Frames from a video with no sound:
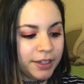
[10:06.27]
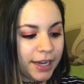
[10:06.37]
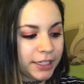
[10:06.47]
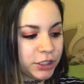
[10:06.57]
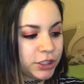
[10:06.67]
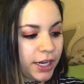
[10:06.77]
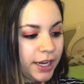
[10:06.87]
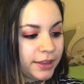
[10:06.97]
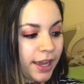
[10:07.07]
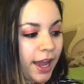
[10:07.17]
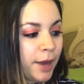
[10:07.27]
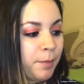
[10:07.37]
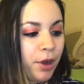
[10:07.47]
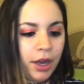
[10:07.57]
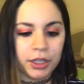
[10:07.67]
next shade that I
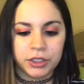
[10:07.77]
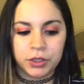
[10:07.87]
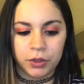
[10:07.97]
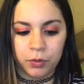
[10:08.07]
bought